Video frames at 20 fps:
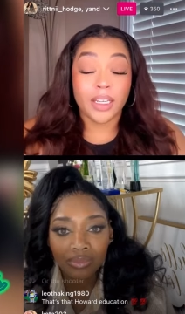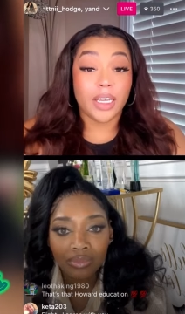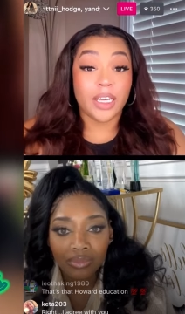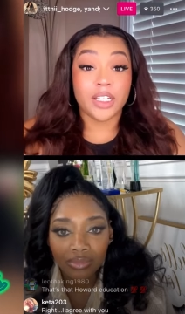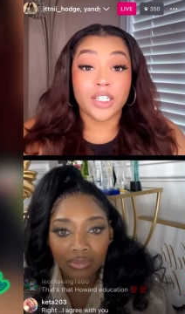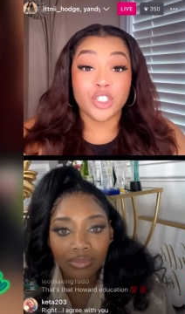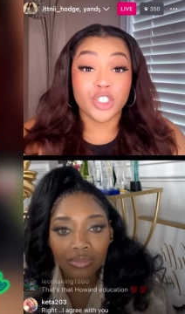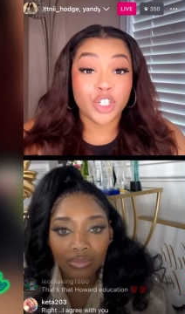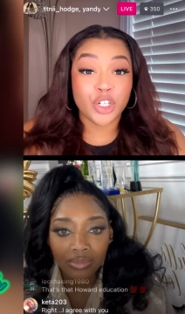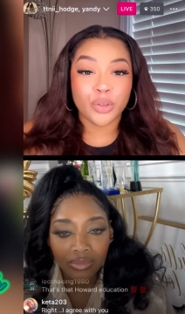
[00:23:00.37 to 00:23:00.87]

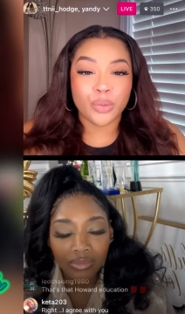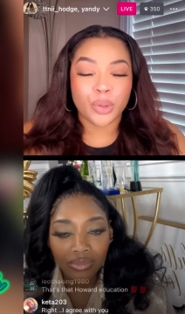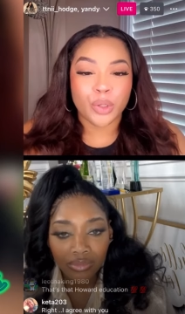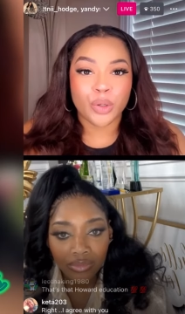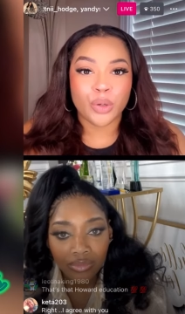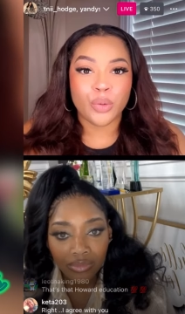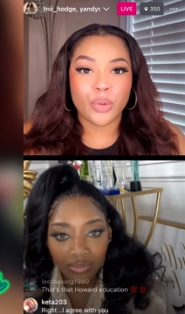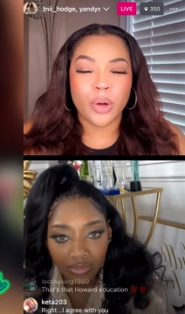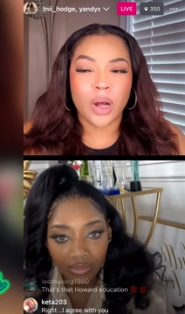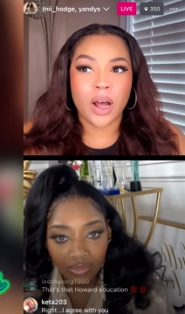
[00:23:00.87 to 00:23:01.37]
Speaker 1: in
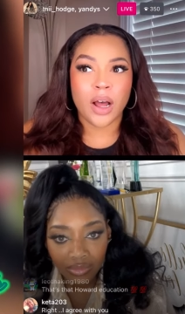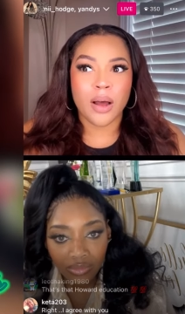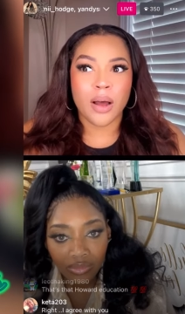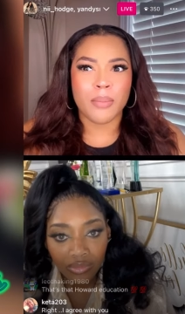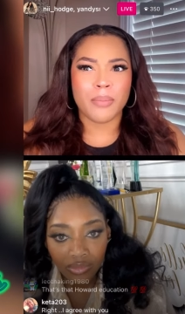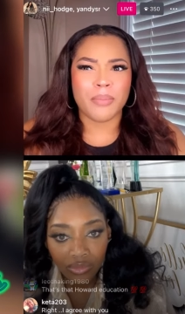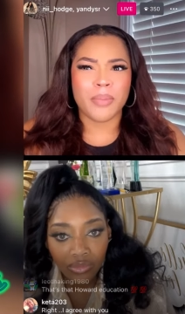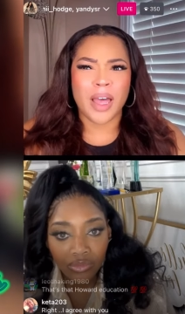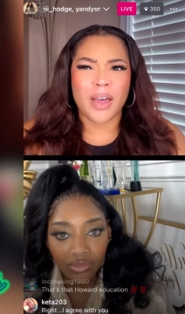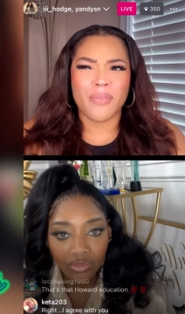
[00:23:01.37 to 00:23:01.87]
general?
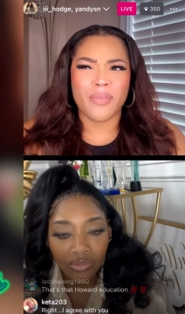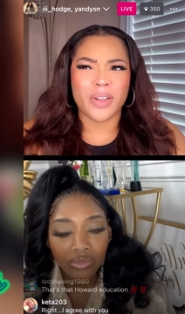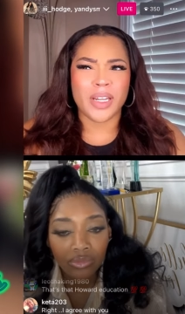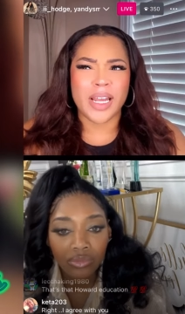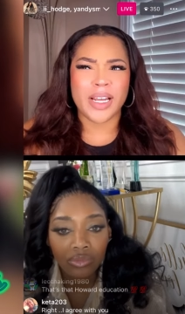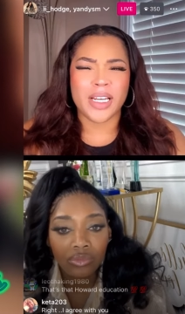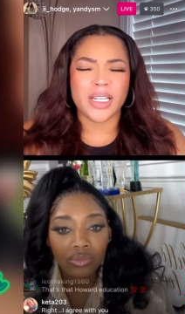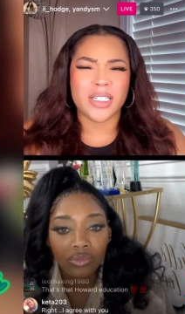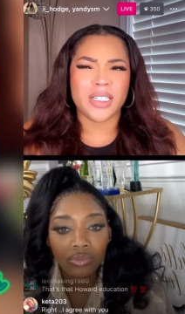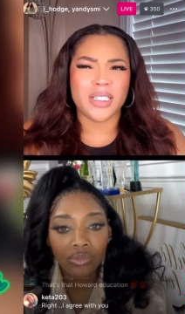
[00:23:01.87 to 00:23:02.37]
Um, I feel
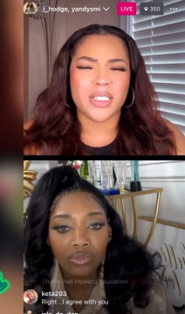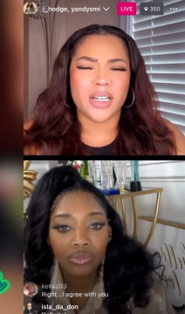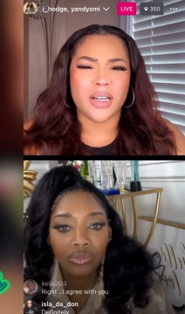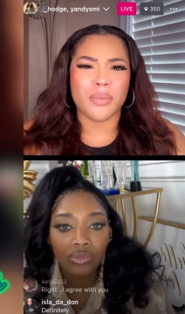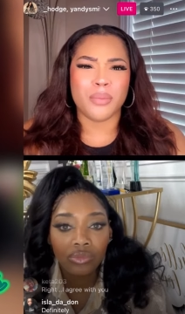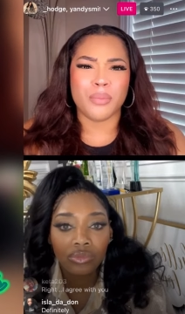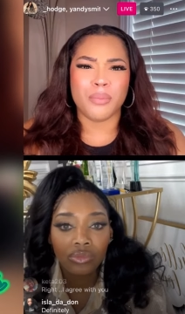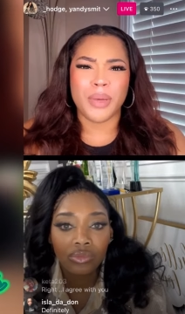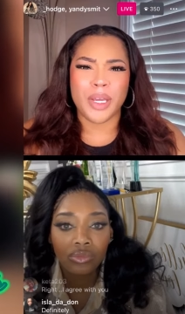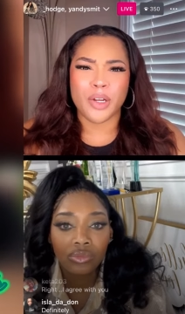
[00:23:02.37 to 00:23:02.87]
like it's
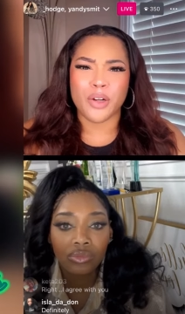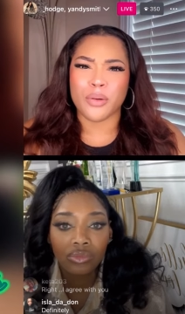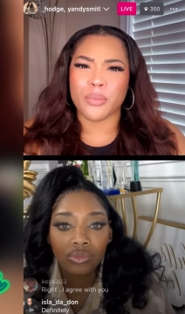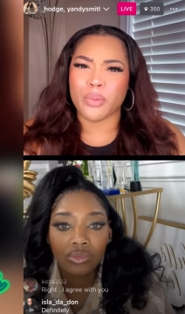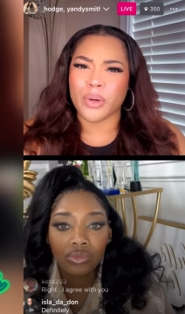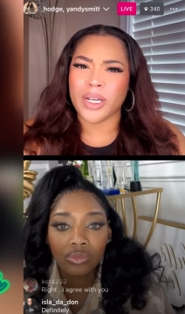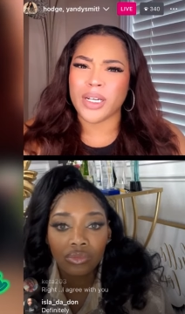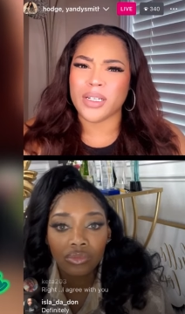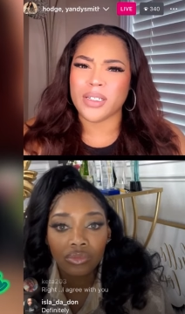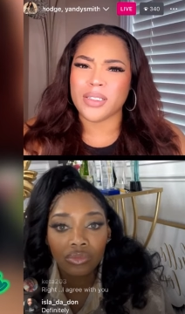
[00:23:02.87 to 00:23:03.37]
a make or
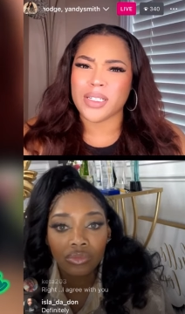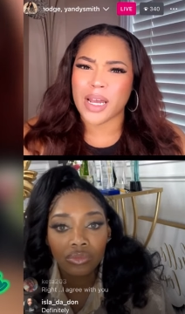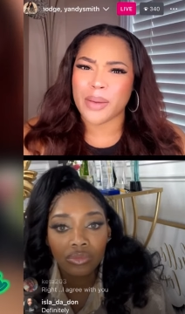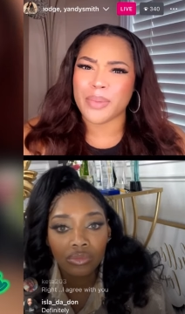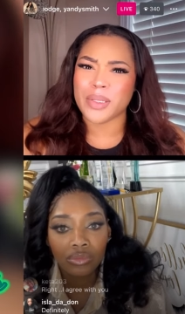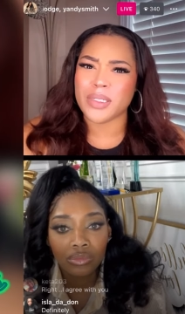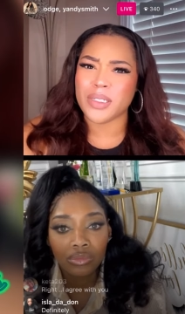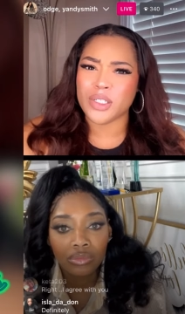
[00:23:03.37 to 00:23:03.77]
break type of